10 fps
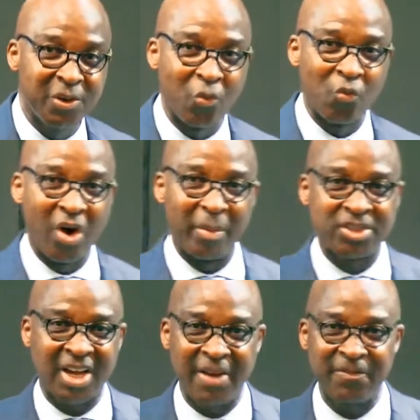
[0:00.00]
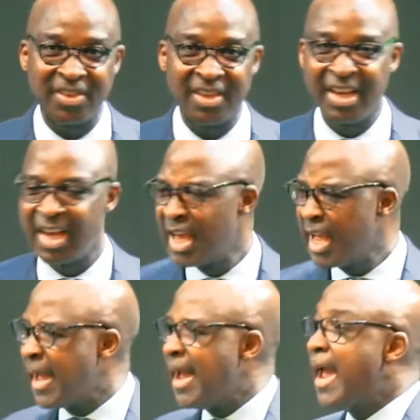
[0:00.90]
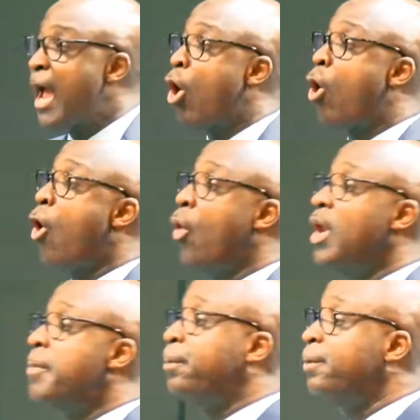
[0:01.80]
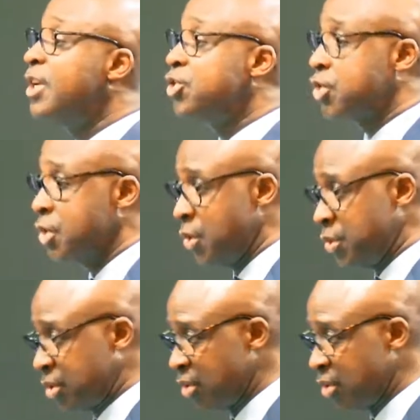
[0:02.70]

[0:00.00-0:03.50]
One more time. A holy priesthood.